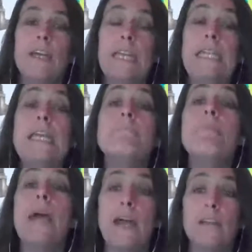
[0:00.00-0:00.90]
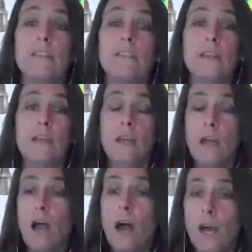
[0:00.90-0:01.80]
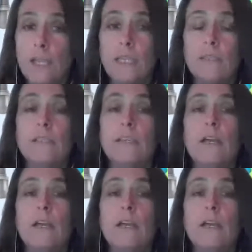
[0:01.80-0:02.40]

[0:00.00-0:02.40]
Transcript: an impact on it.